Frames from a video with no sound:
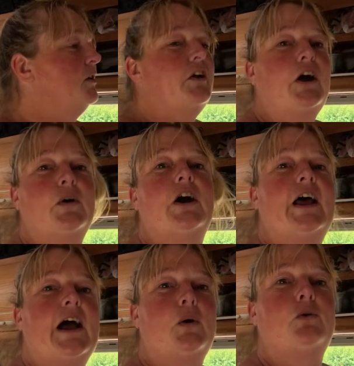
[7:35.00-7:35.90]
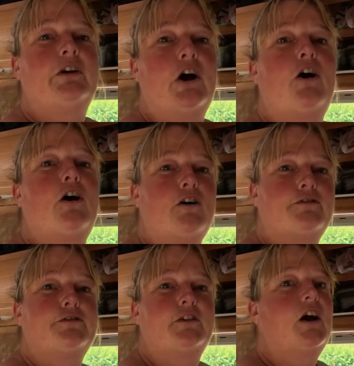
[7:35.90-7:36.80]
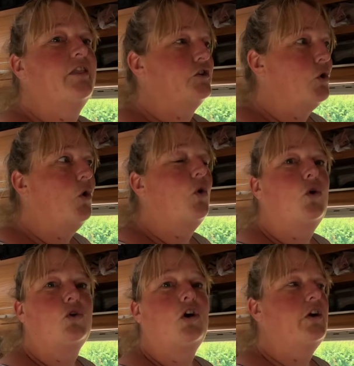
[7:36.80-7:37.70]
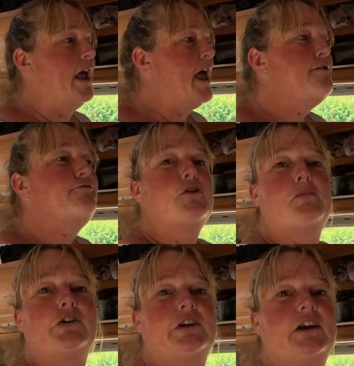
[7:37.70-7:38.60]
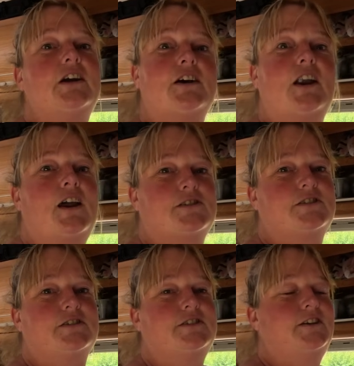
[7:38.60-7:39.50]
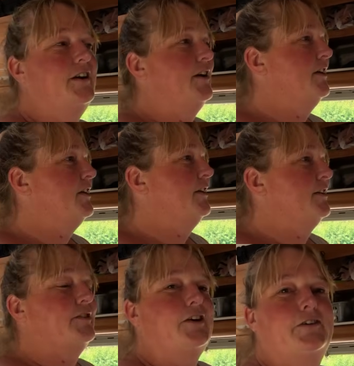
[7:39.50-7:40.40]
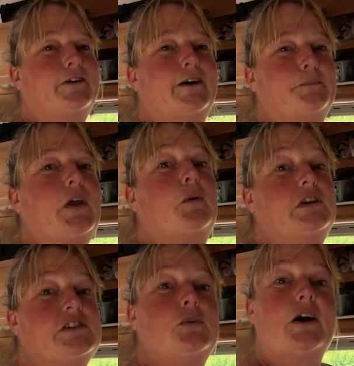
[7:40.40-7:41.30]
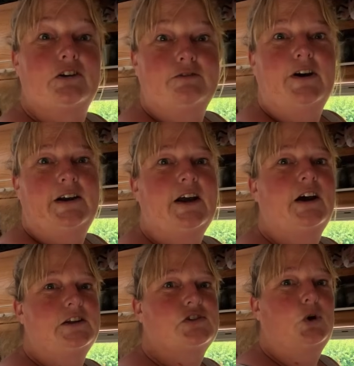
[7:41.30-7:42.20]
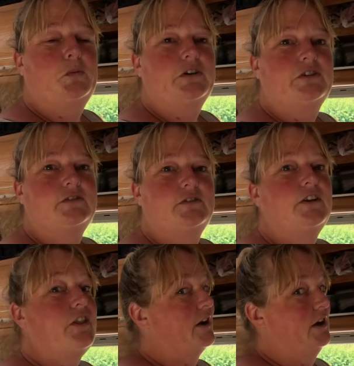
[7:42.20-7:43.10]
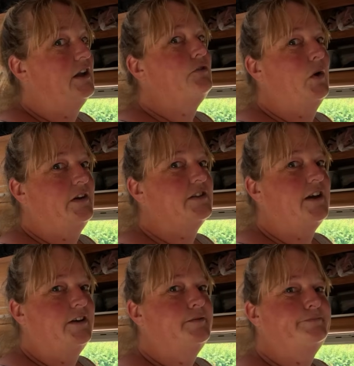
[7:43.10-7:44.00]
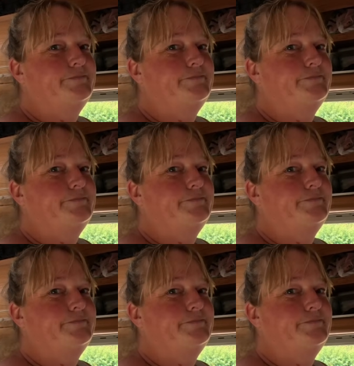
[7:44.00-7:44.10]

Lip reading: No, an hour and a half and they'd all gone. Everybody collected. So right, I'm going to see what I can find out of this cupboard that I can give away today.